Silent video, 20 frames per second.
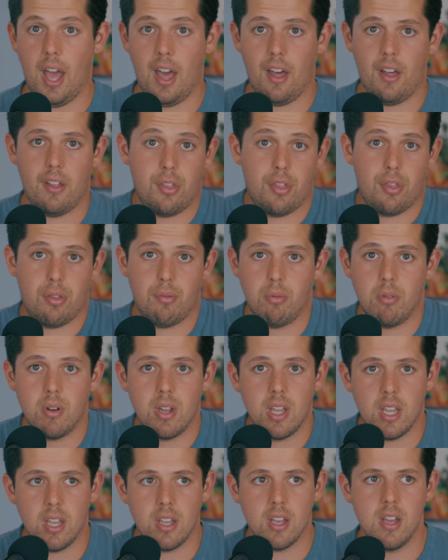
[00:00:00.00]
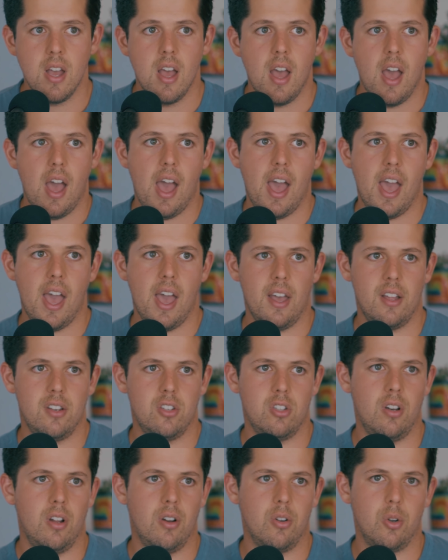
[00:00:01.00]
at three
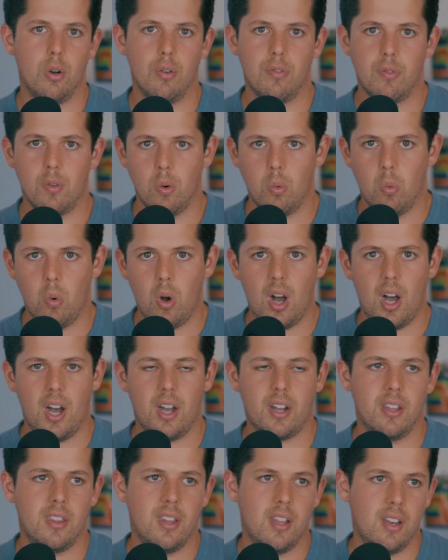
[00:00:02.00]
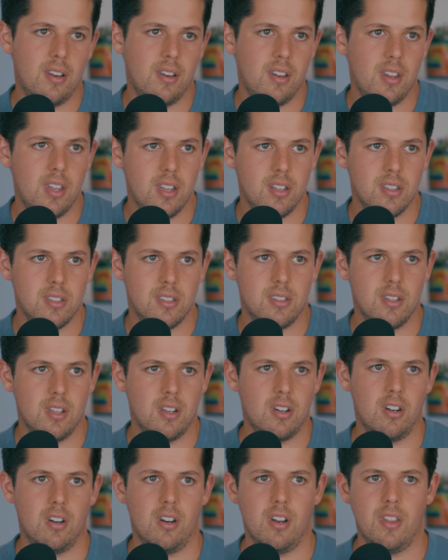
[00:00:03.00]
and, you know, go for a walk and then eat
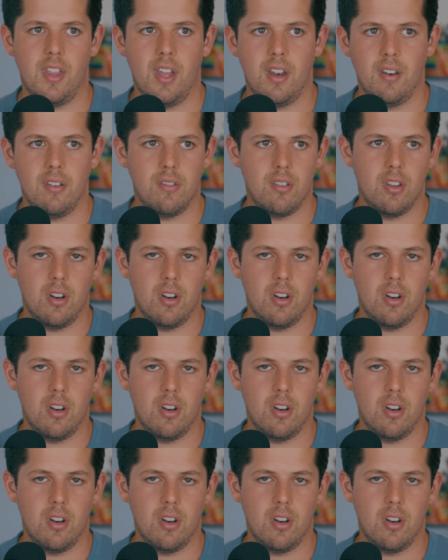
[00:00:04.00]
dinner and then,